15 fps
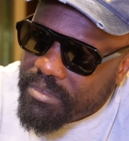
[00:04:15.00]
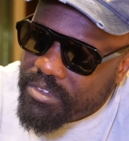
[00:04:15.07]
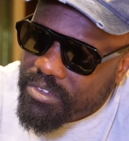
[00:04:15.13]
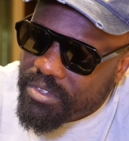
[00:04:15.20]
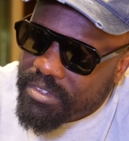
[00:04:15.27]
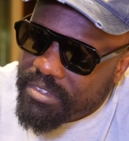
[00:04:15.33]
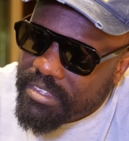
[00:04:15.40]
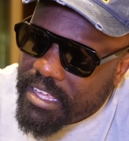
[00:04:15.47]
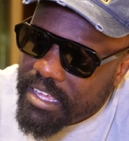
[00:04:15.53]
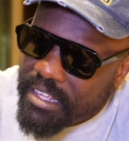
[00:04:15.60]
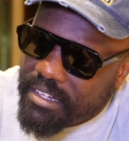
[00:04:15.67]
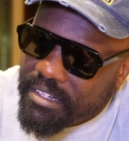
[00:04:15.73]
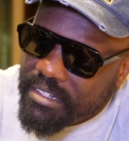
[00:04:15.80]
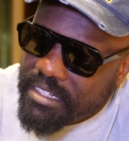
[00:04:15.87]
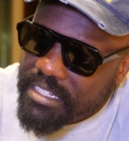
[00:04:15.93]
Do you
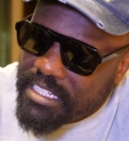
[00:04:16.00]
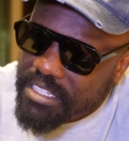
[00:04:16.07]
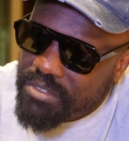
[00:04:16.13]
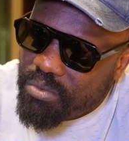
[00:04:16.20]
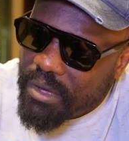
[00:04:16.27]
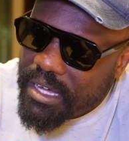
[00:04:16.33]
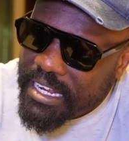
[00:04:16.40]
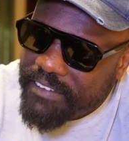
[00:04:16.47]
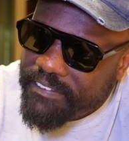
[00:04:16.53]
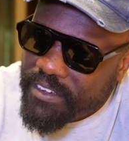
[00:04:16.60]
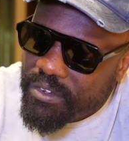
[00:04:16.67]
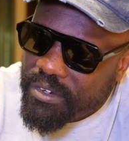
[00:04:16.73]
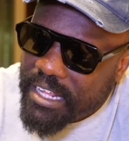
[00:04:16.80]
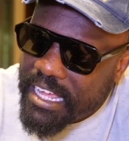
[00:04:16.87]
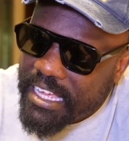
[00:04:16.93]
understand? This is why they
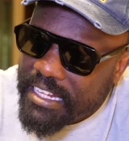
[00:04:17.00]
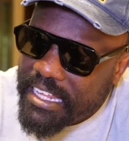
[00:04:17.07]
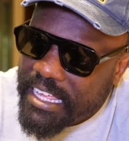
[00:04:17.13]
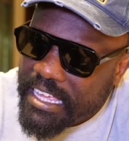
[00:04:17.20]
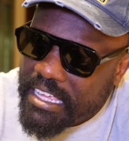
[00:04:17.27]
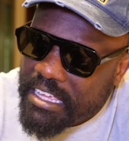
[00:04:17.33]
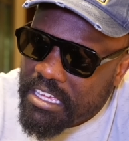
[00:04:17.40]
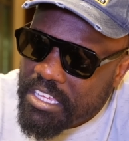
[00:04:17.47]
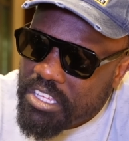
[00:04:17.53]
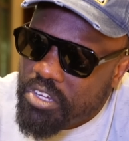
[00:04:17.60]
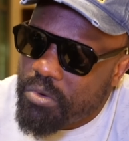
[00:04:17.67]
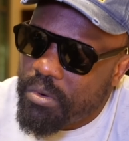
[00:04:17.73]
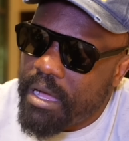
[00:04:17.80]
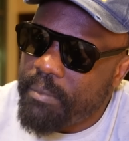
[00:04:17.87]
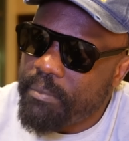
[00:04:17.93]
feel that they, you
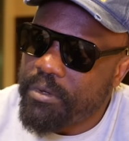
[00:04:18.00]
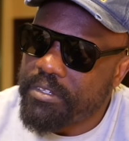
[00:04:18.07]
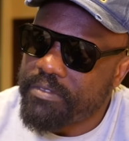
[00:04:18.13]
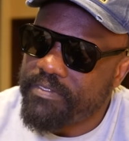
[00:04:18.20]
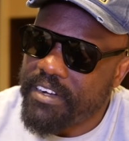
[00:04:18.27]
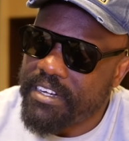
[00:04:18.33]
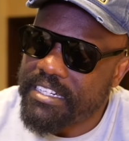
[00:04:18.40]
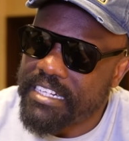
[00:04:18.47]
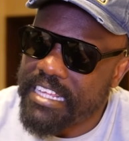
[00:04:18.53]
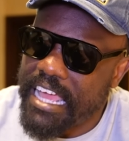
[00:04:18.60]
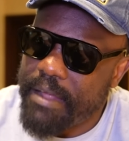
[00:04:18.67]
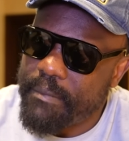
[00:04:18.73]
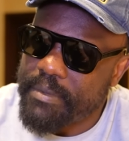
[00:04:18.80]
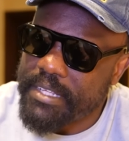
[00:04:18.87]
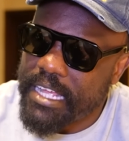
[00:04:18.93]
know, I'm on front of the
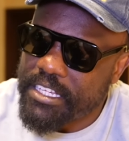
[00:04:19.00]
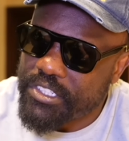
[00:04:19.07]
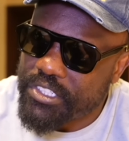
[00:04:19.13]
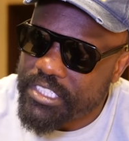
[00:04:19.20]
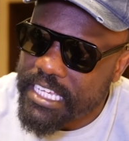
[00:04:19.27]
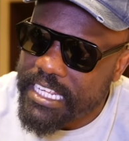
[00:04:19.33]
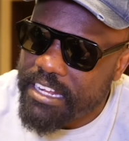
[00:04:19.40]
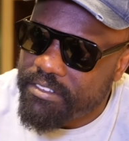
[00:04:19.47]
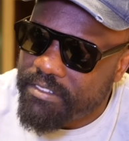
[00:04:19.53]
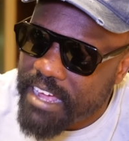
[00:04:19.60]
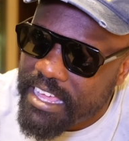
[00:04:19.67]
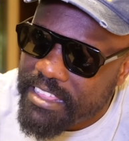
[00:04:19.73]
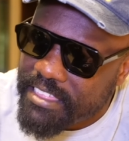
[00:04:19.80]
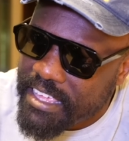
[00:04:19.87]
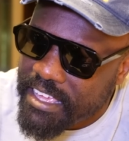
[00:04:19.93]
cameras, I should say the
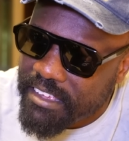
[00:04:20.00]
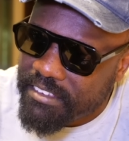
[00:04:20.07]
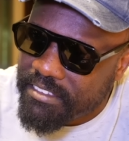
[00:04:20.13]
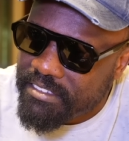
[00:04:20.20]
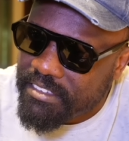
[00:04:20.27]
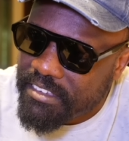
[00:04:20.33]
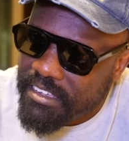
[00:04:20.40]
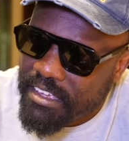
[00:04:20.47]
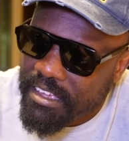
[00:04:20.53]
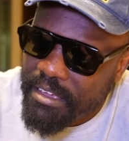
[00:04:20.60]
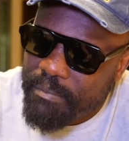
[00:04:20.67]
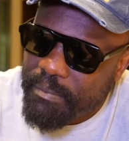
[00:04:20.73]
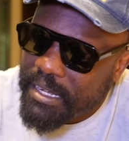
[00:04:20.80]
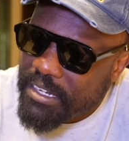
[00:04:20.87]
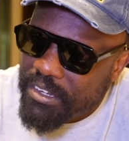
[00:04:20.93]
right things.
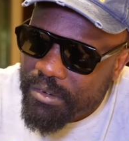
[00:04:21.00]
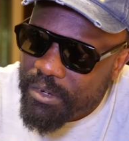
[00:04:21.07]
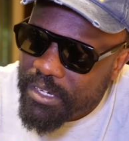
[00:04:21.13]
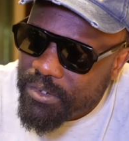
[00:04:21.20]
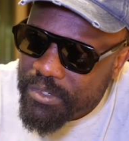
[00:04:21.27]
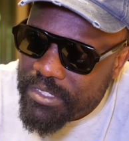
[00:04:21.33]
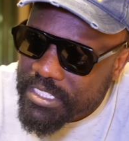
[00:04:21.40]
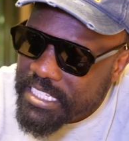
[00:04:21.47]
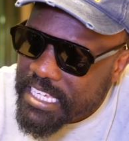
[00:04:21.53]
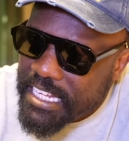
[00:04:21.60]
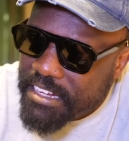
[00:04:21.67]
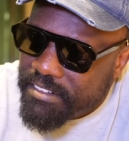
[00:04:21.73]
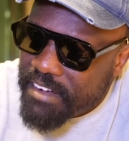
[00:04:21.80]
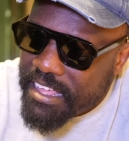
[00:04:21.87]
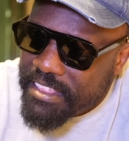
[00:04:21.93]
But no one wants to hear
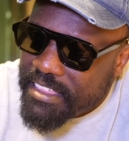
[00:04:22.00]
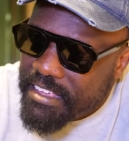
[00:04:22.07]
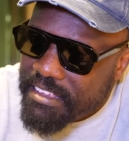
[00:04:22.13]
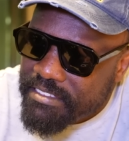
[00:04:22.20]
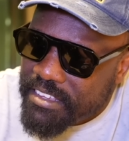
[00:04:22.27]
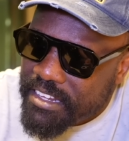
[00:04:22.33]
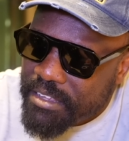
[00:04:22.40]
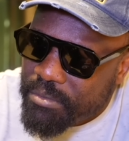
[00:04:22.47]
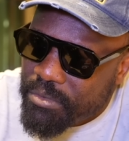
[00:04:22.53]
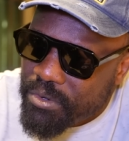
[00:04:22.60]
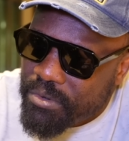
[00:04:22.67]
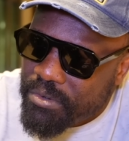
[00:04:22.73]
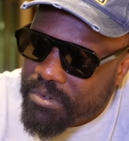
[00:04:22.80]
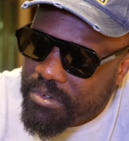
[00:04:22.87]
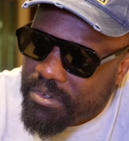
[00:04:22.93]
the right things
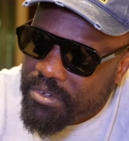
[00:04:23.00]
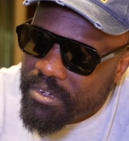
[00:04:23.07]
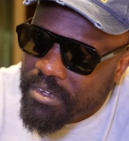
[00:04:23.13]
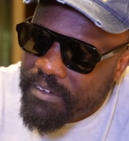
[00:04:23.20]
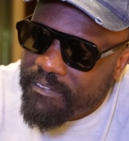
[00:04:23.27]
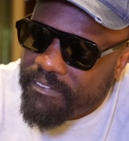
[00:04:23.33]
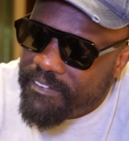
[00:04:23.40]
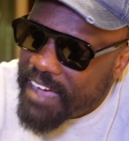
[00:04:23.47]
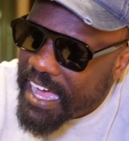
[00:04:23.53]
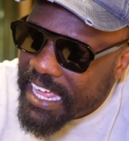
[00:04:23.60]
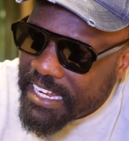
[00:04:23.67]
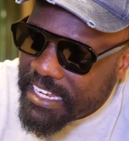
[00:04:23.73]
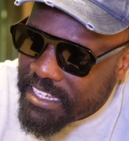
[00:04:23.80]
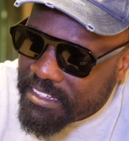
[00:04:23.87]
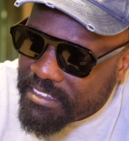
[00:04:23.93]
anymore.
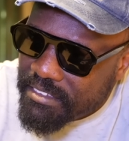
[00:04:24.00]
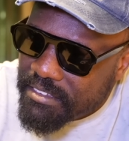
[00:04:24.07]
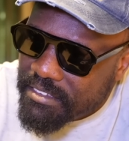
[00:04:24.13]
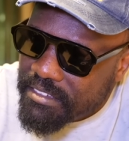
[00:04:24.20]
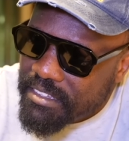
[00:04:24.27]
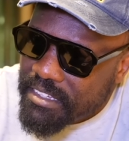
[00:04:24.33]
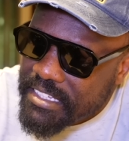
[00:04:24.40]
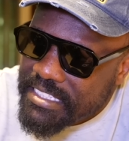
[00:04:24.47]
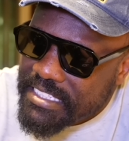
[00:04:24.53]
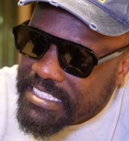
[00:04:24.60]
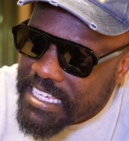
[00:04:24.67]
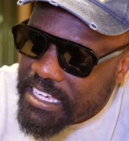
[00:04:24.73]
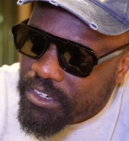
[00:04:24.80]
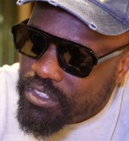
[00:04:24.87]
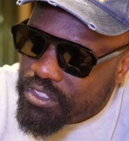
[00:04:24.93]
Violence
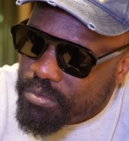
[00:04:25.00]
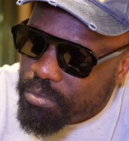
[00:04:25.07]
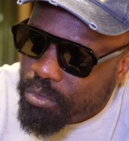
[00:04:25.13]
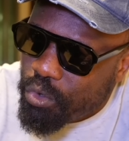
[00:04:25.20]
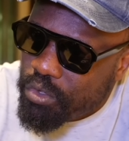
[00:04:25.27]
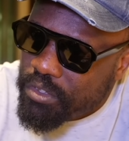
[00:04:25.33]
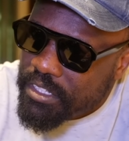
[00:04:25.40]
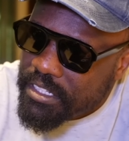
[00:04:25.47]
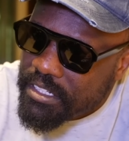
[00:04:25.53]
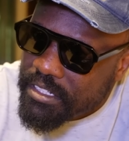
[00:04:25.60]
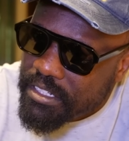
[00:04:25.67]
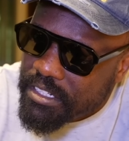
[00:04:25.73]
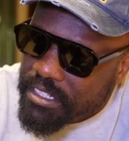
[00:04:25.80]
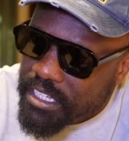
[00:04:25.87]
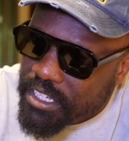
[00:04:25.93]
sells more than
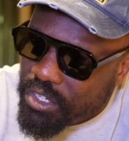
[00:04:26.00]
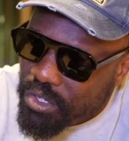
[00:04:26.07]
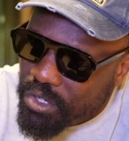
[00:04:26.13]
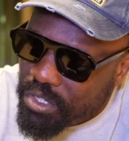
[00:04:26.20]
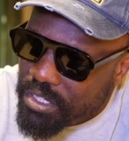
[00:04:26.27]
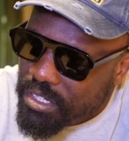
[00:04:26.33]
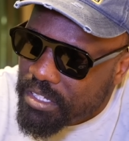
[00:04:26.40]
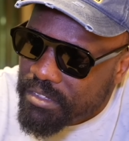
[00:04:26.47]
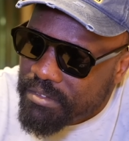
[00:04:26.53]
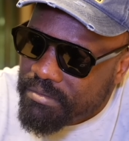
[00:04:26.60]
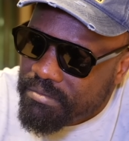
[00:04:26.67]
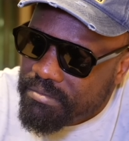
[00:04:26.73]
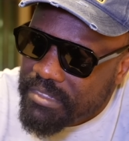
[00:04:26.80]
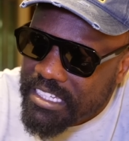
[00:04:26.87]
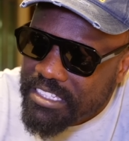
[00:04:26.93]
the good.
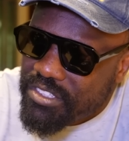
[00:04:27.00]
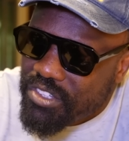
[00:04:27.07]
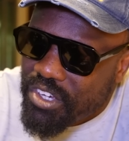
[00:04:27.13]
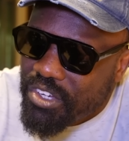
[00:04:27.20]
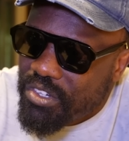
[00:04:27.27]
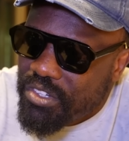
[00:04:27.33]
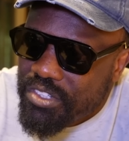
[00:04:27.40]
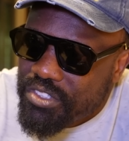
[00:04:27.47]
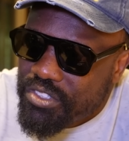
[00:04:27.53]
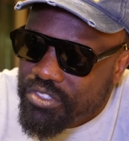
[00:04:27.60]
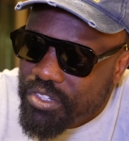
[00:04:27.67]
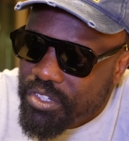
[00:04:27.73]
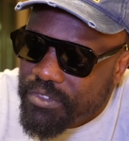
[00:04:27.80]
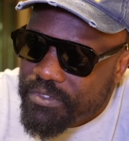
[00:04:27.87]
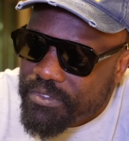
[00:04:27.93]
That's God honest
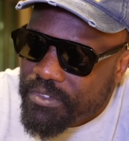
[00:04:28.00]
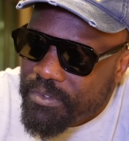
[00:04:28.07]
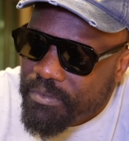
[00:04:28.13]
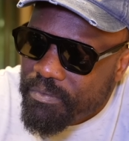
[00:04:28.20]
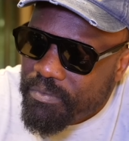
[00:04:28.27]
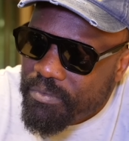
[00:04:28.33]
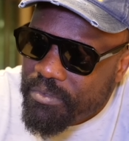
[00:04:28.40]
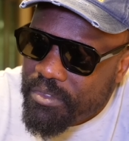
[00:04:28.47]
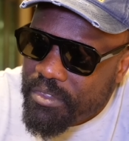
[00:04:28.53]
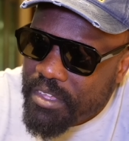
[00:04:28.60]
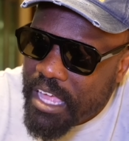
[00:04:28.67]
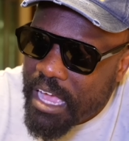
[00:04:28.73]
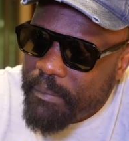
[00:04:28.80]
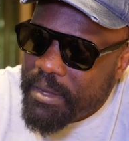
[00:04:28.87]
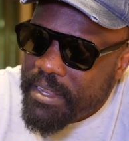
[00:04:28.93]
truth.
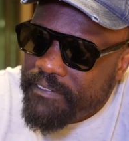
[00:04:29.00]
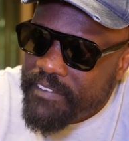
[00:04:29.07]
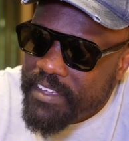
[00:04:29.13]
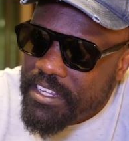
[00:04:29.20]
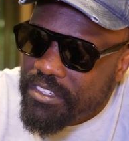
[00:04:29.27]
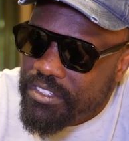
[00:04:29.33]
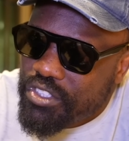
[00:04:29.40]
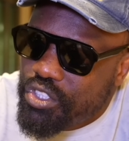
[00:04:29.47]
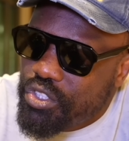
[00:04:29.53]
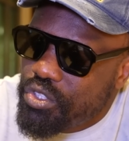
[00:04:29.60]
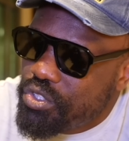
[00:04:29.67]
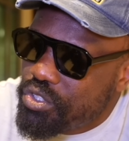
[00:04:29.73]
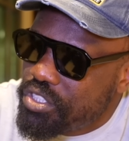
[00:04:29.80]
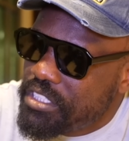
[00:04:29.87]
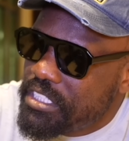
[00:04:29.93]
How many videos do
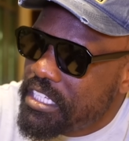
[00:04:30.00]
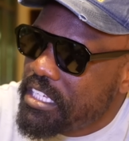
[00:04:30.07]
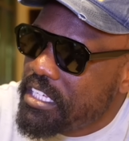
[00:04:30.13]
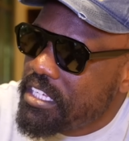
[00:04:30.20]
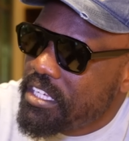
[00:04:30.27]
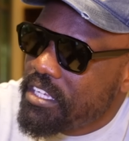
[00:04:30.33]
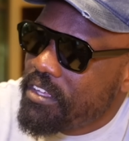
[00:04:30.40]
you see